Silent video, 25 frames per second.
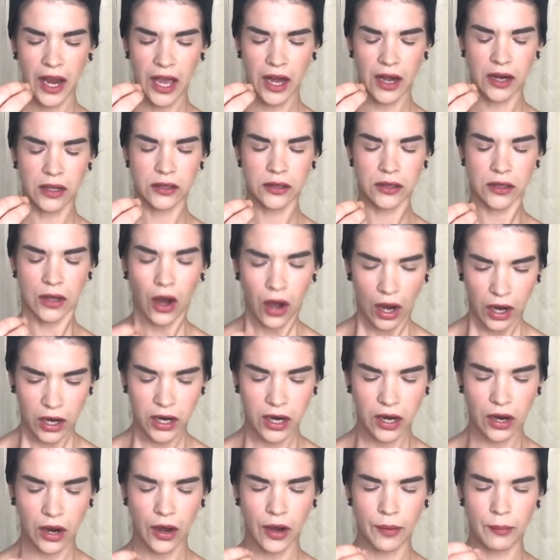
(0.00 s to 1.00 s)
and a
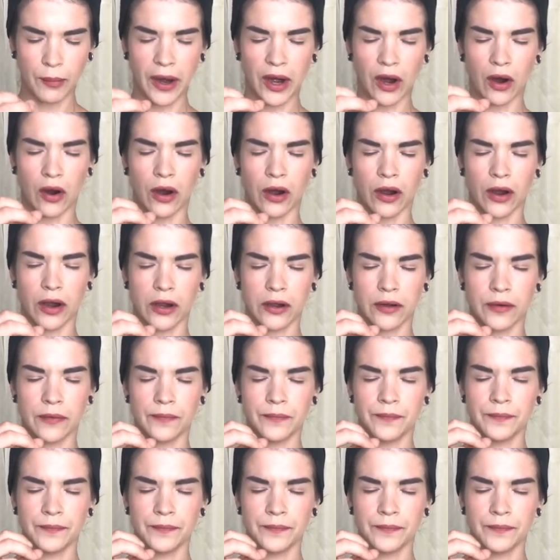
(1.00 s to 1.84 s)
lock on my heart.